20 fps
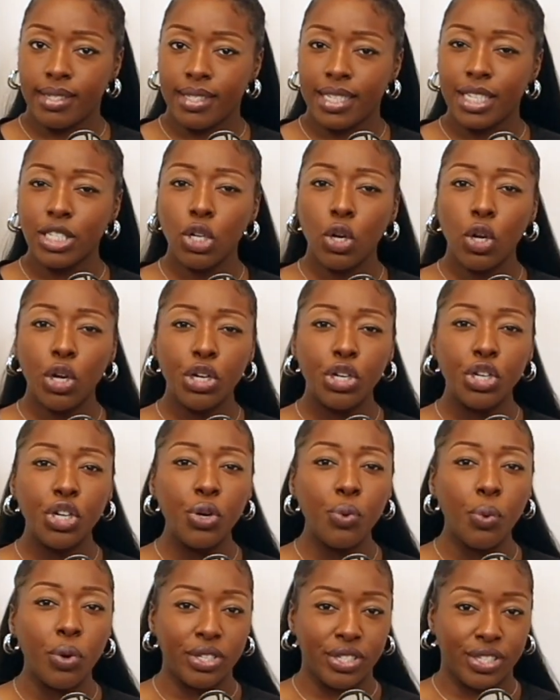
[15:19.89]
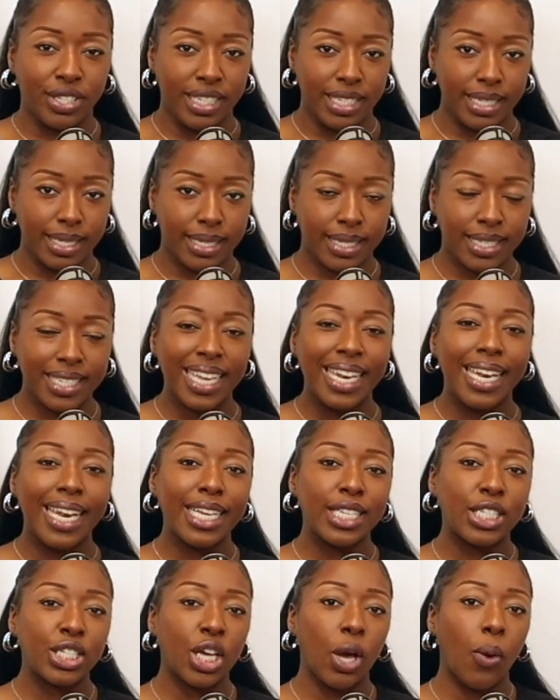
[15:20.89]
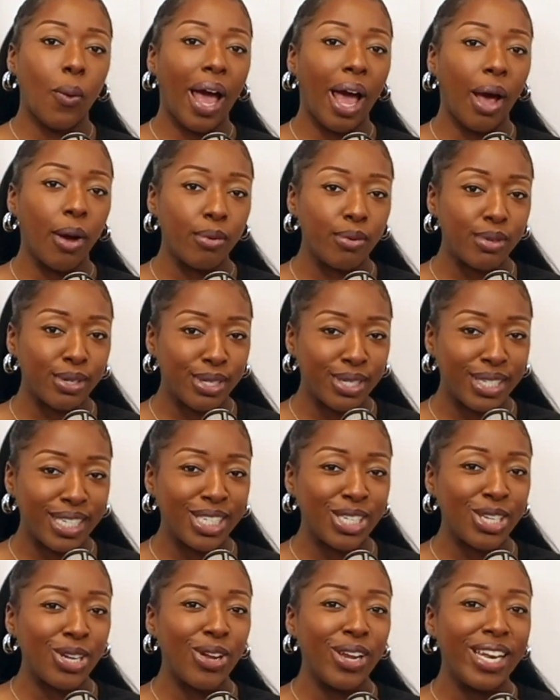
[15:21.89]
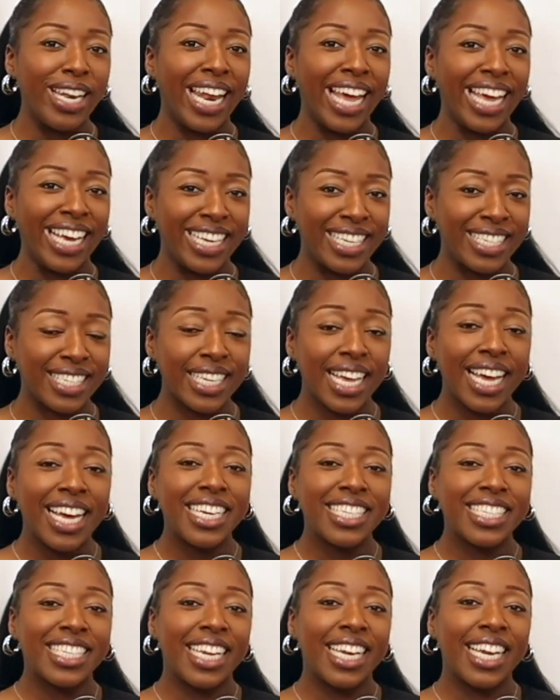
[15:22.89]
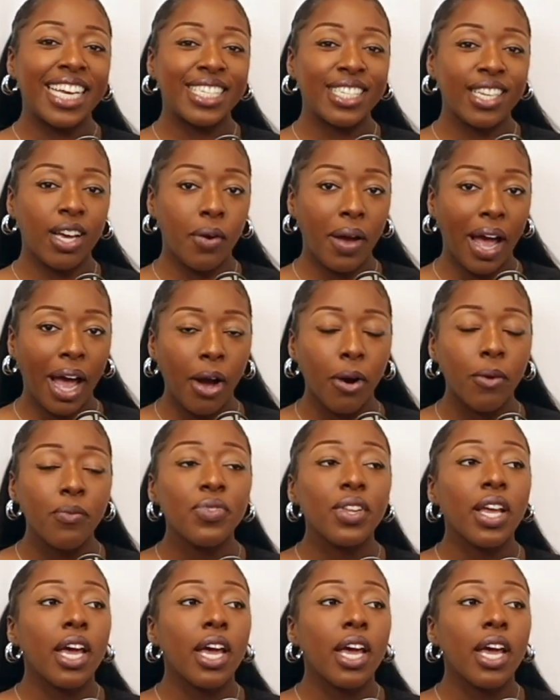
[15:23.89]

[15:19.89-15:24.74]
There's a lot of nuances to let's go out. There's a lot of layers to let's go out.